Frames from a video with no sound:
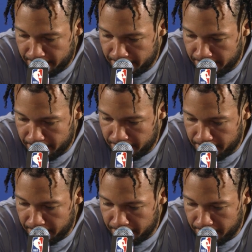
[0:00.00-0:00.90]

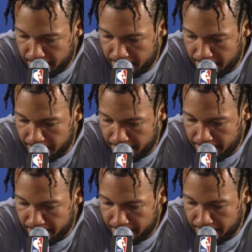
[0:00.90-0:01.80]

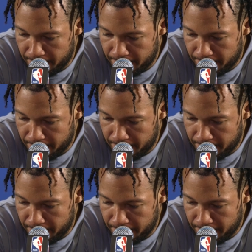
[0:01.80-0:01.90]
(no one is talking)